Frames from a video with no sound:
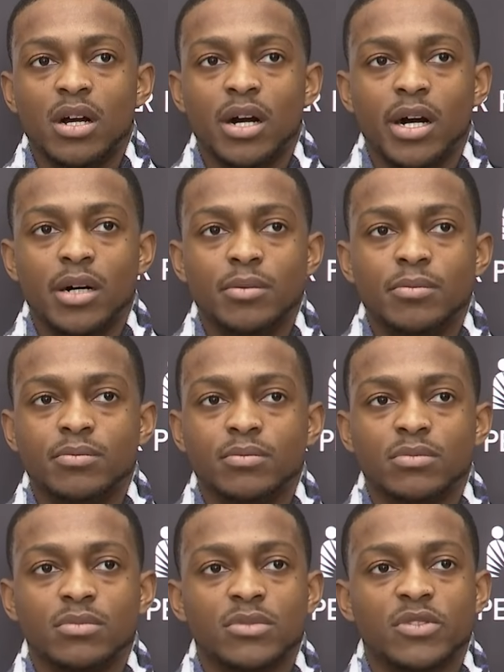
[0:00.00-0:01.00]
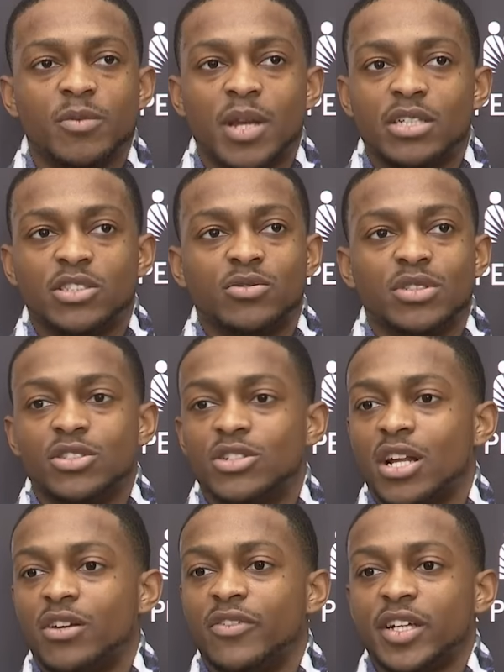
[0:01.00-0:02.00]
Um, for me, I just wanted to
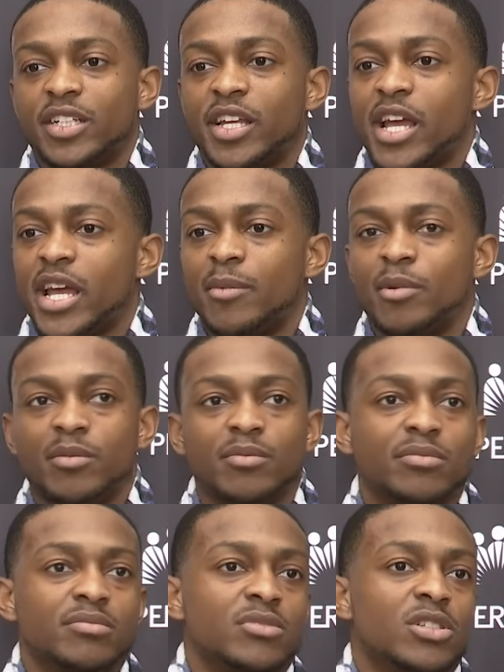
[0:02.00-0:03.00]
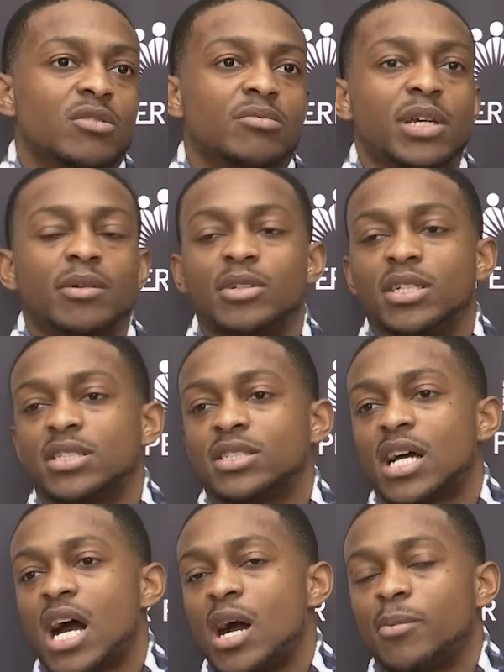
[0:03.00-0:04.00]
try to affect the game and you know be able to get a
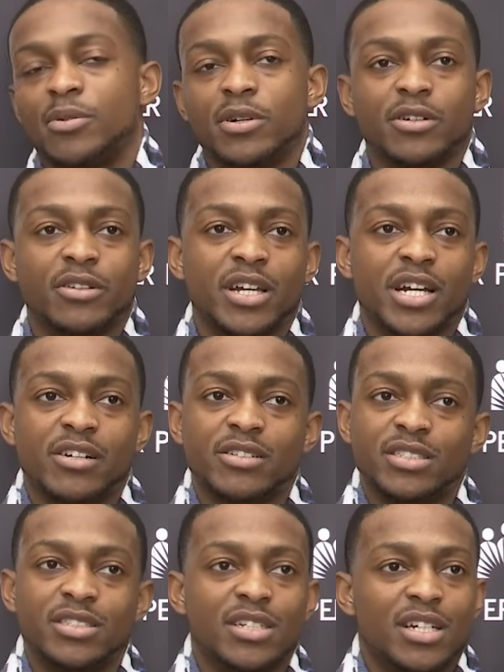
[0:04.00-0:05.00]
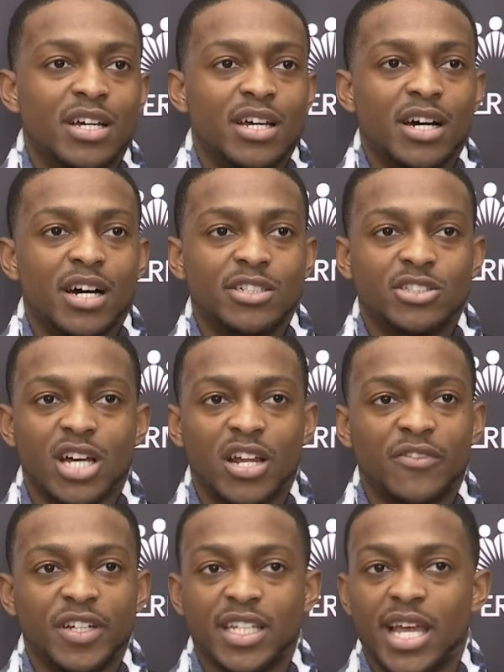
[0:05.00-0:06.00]
stop here or there and uh, shot
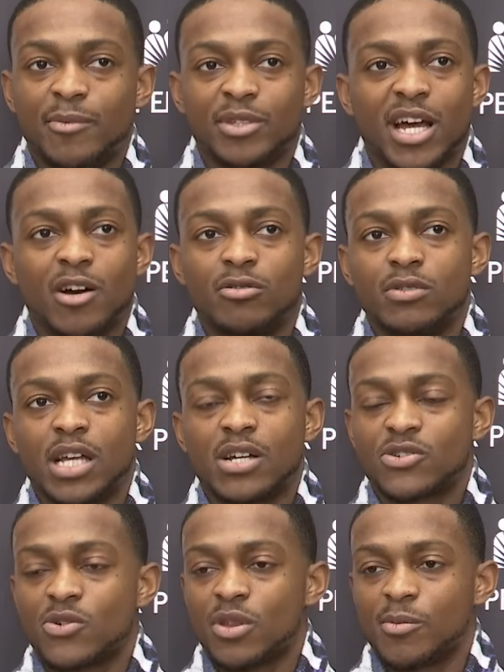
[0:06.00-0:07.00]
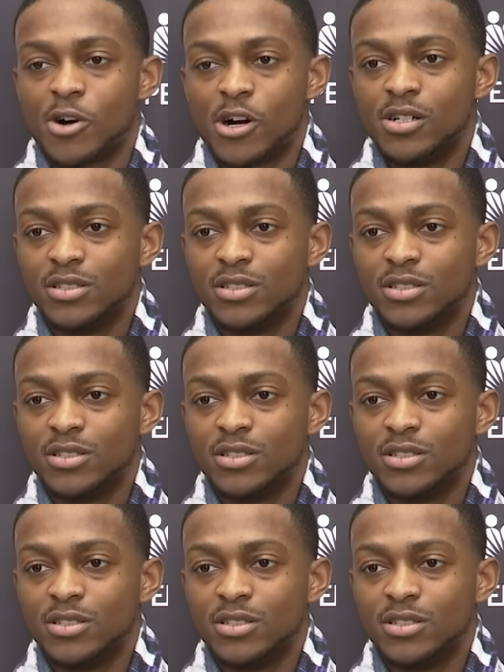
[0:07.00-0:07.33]
affect the game without without scoring the ball.